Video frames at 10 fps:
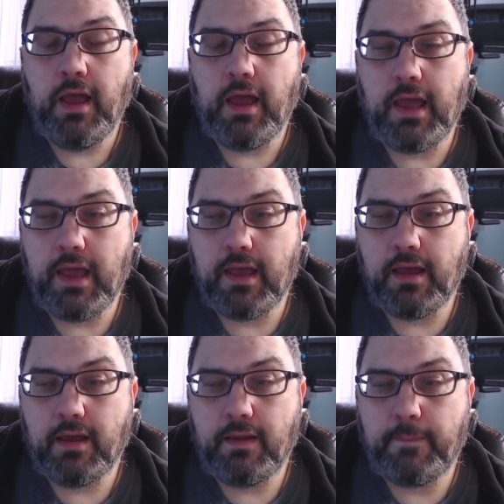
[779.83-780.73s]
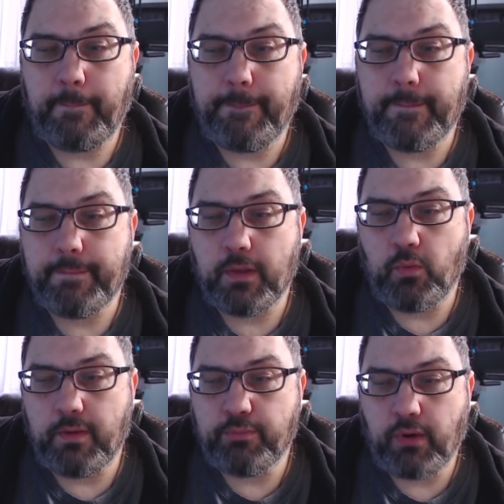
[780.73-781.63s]
And
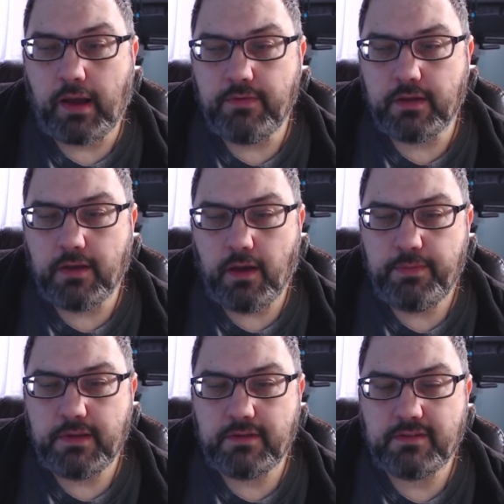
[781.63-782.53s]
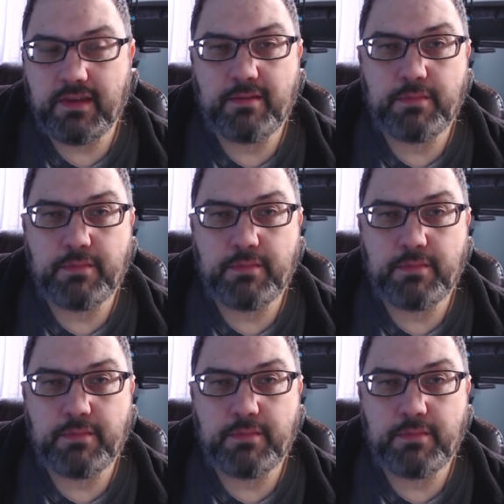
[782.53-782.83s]
when private companies get